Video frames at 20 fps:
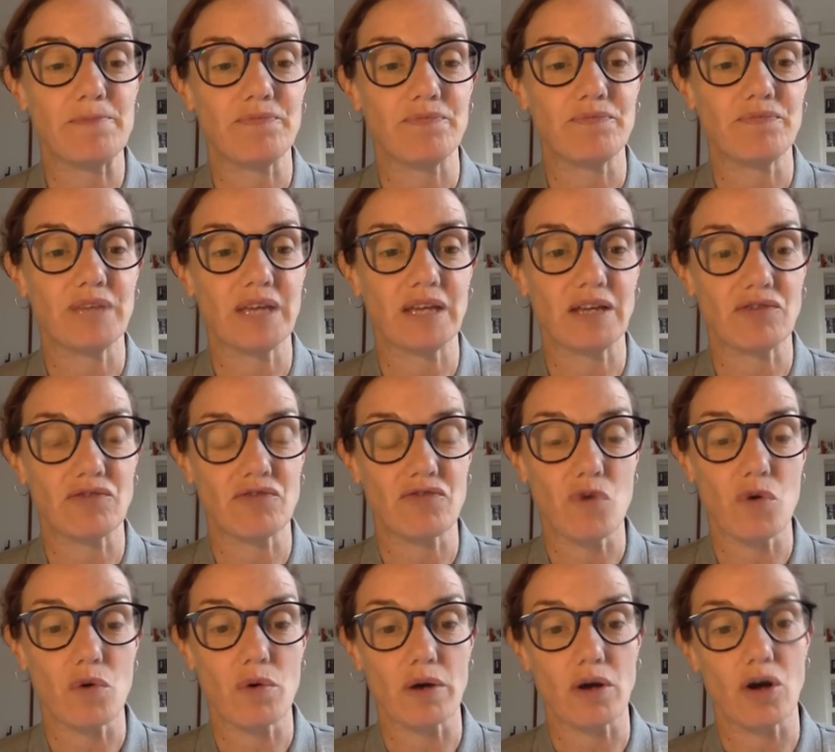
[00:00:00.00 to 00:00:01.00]
taken
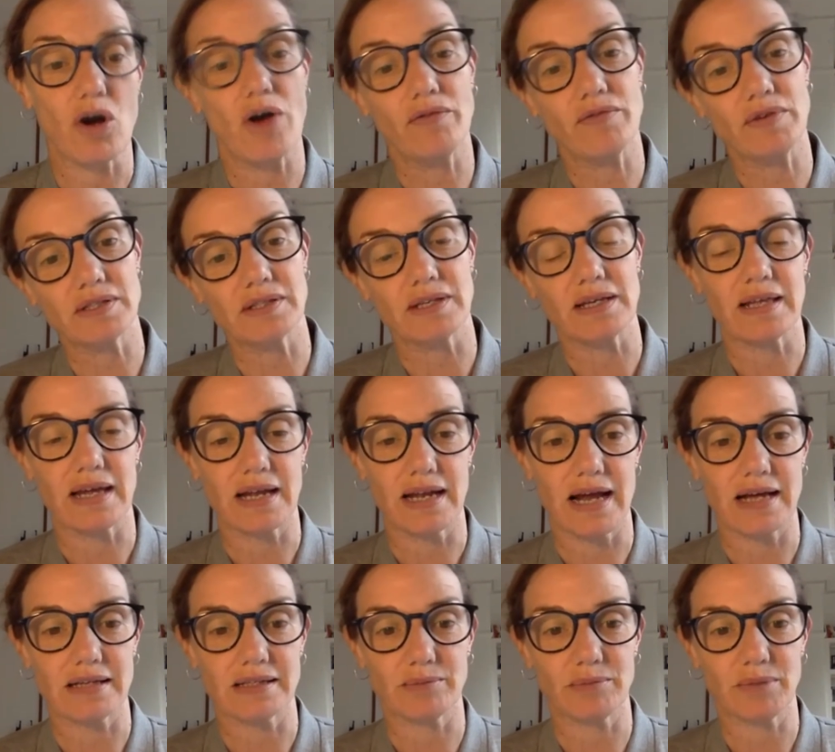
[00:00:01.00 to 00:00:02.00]
forward, obviously that
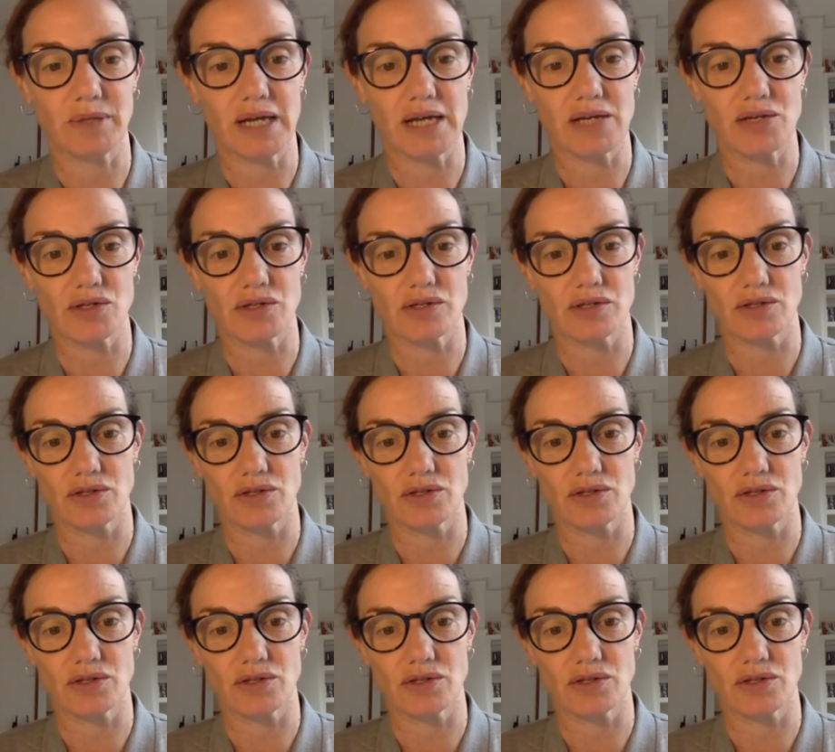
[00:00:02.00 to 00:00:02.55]
has implications